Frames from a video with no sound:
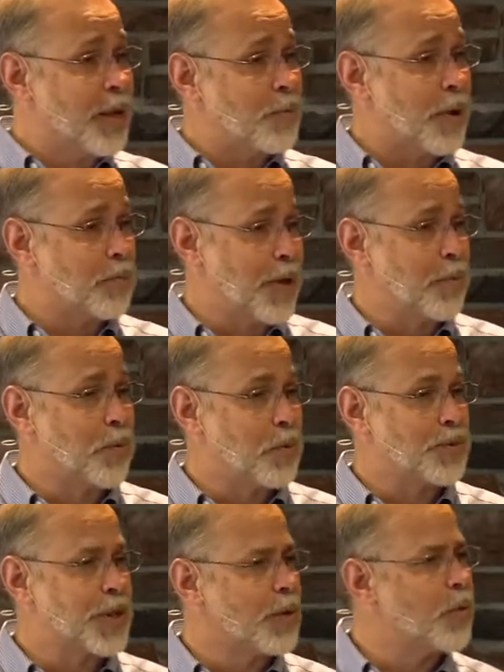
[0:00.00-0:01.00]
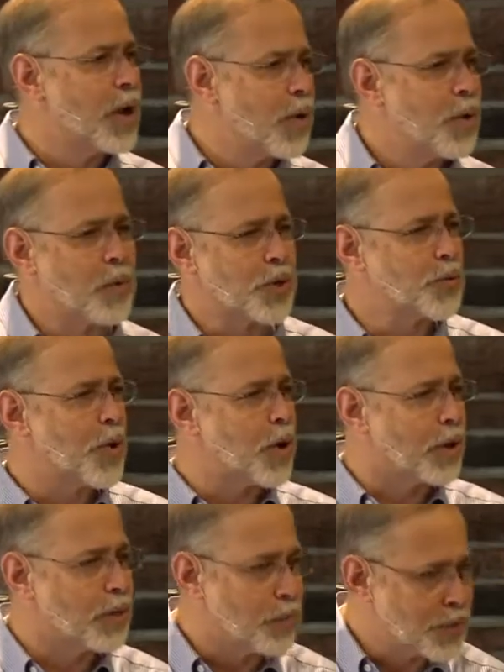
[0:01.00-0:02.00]
but people will say, what's
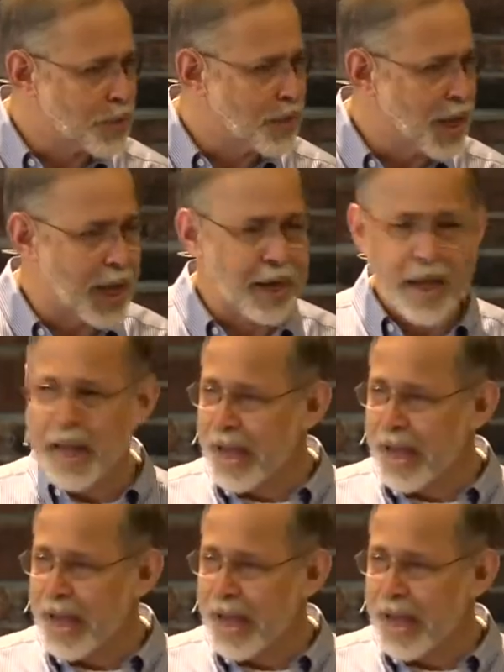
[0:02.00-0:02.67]
wrong? What's going on?